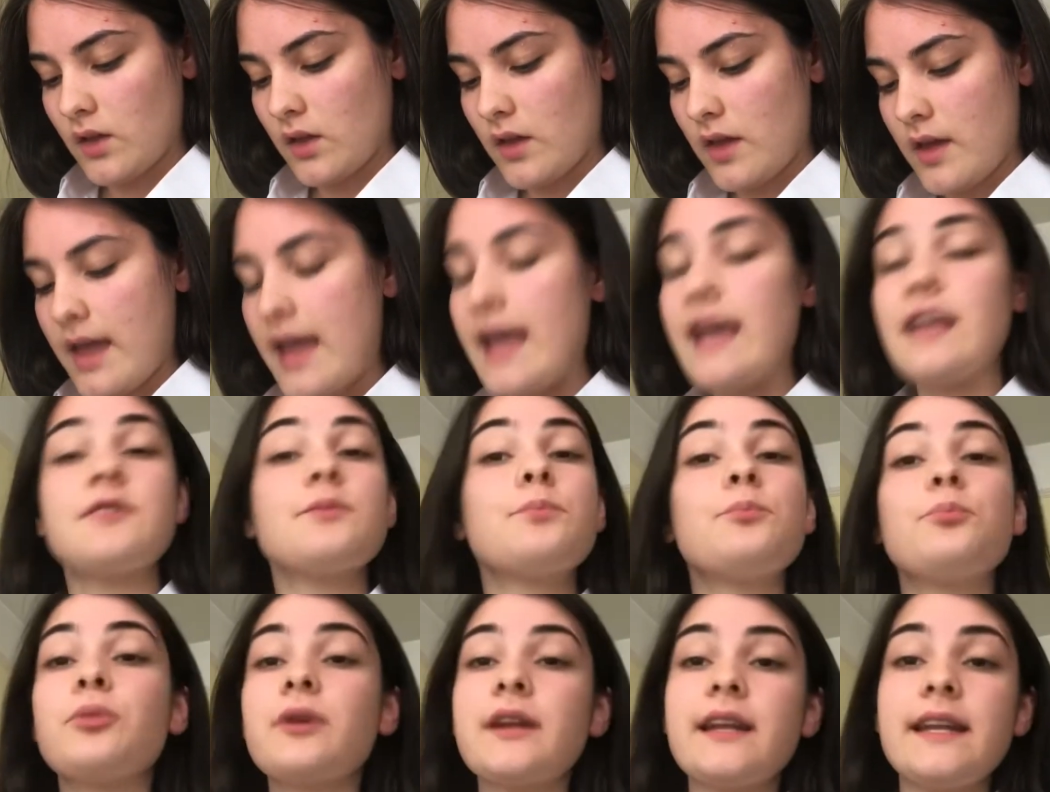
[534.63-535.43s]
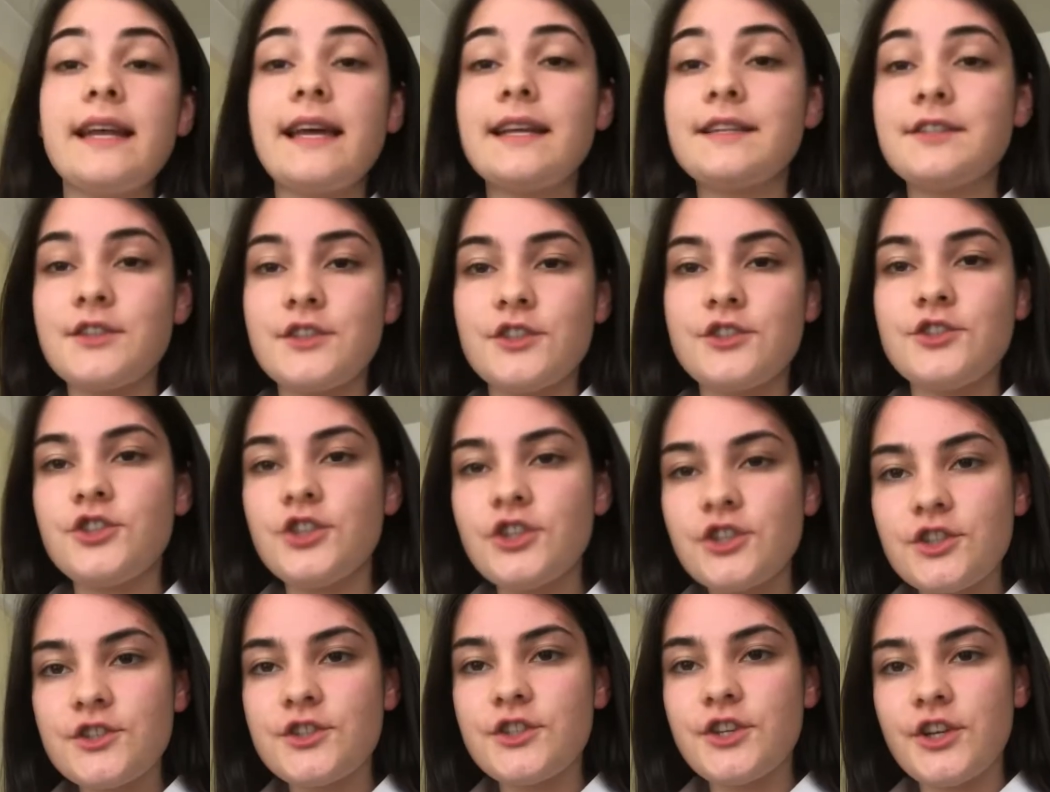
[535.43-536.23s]
It's pretty near to the
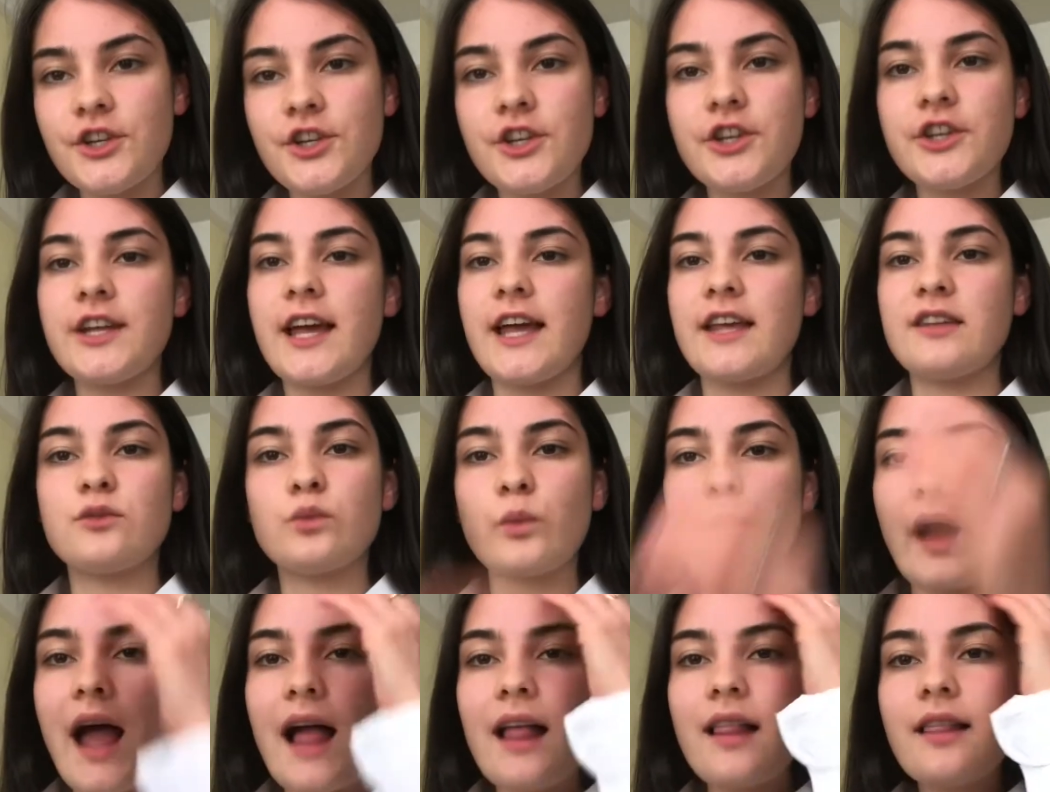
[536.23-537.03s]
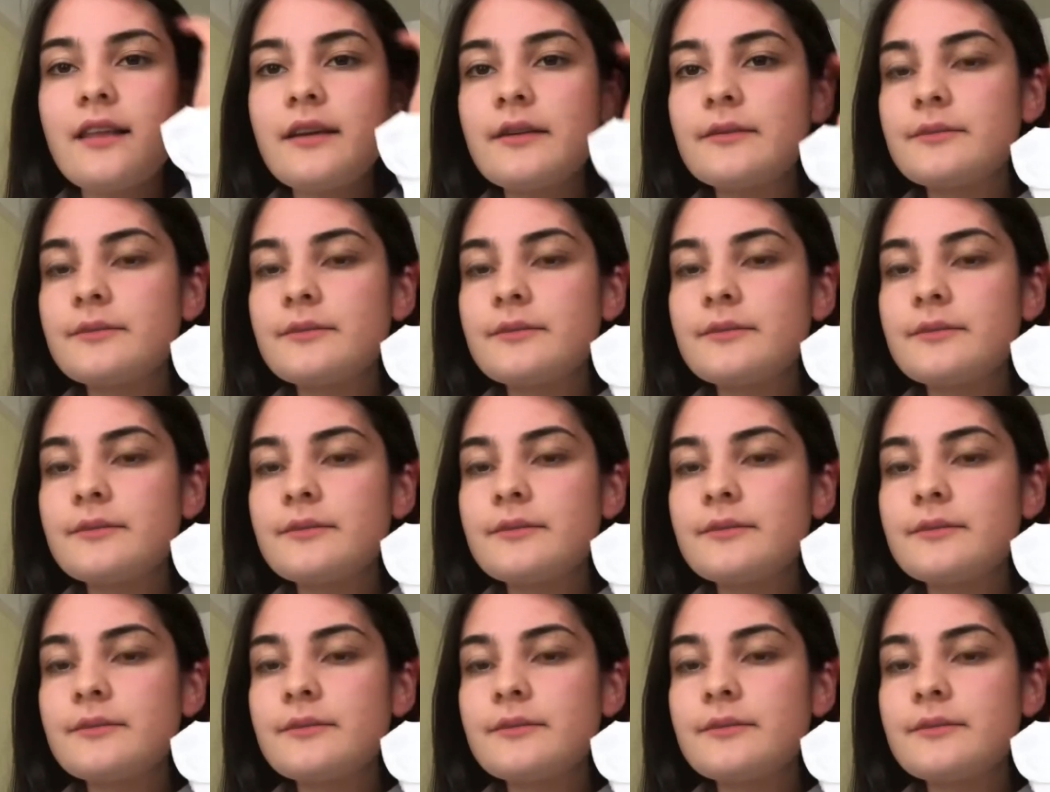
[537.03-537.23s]
Students' Union as well.